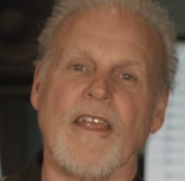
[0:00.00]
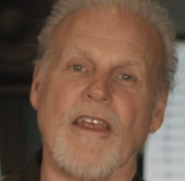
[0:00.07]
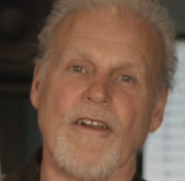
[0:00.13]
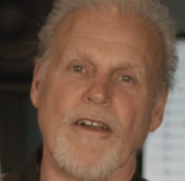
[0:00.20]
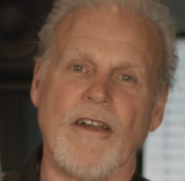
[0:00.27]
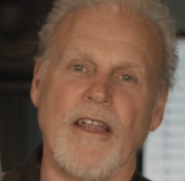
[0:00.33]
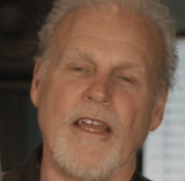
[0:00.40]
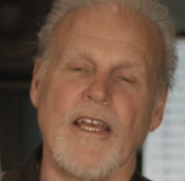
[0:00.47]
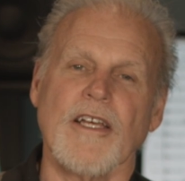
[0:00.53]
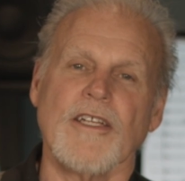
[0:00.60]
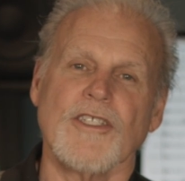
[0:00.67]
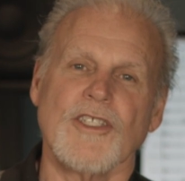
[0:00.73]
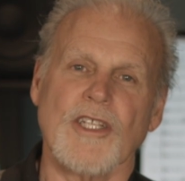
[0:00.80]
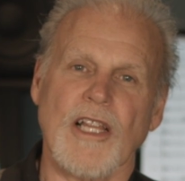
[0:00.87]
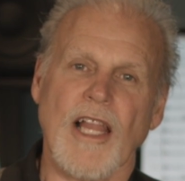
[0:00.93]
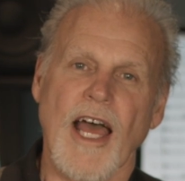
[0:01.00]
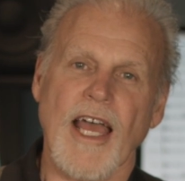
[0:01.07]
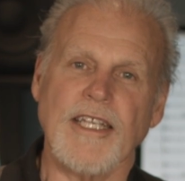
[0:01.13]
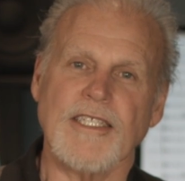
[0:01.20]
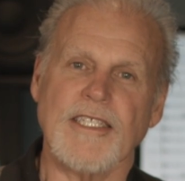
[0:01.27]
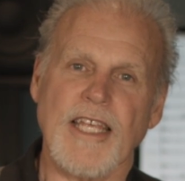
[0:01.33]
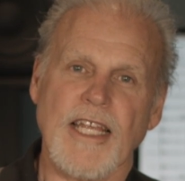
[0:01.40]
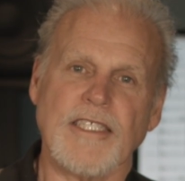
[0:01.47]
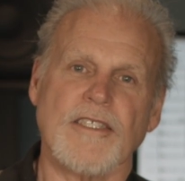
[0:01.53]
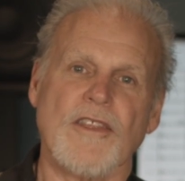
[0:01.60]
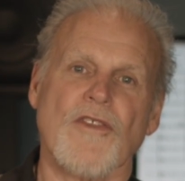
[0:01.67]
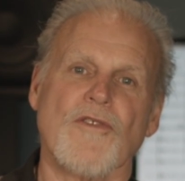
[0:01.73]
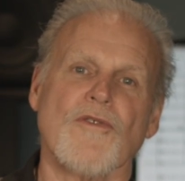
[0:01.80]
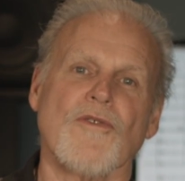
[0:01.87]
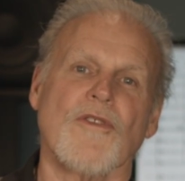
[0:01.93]
year, July 6th
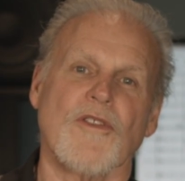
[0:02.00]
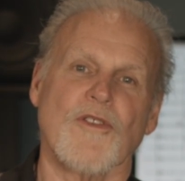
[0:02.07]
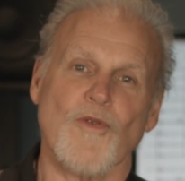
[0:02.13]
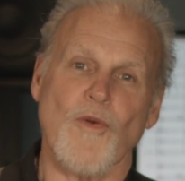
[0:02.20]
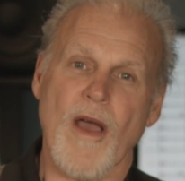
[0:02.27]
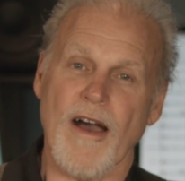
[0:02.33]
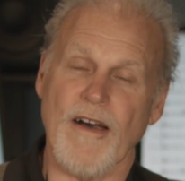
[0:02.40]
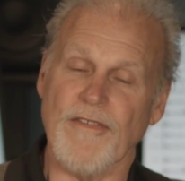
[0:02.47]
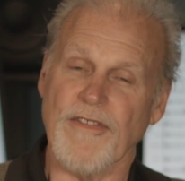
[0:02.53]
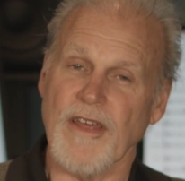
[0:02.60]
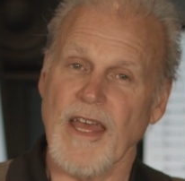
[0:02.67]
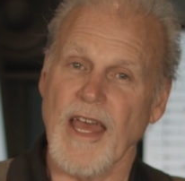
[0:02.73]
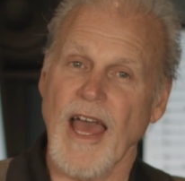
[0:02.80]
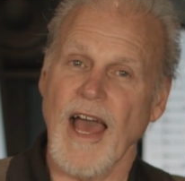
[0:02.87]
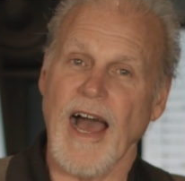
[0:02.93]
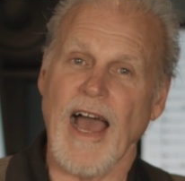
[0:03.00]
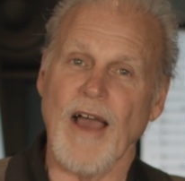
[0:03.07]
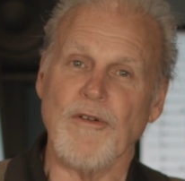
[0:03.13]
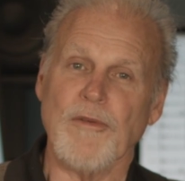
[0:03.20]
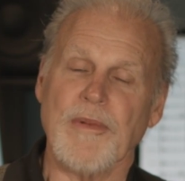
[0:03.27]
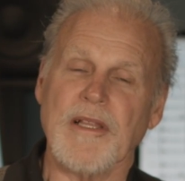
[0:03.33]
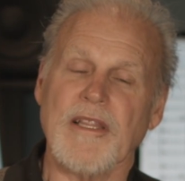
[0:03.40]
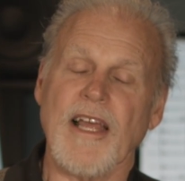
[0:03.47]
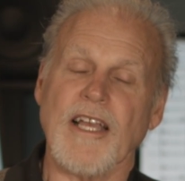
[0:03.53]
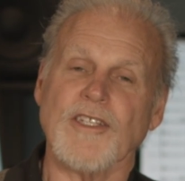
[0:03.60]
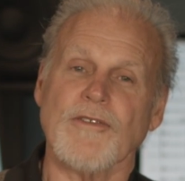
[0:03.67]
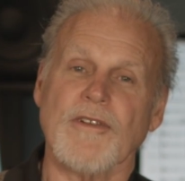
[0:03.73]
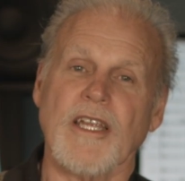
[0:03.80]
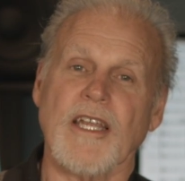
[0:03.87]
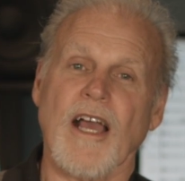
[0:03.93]
through the 12th, I will be
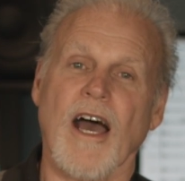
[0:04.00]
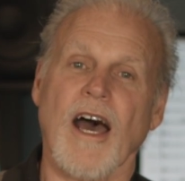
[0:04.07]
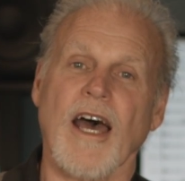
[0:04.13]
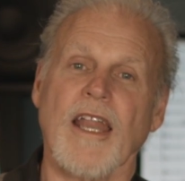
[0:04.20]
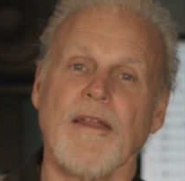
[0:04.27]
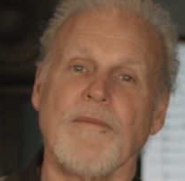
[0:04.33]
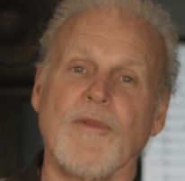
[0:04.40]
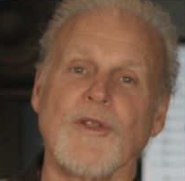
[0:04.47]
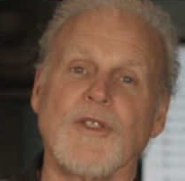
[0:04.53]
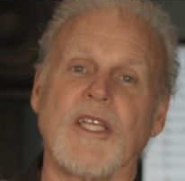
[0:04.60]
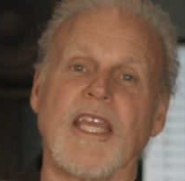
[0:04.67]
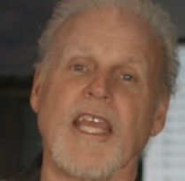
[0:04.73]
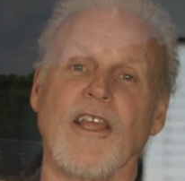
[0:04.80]
lecturing on music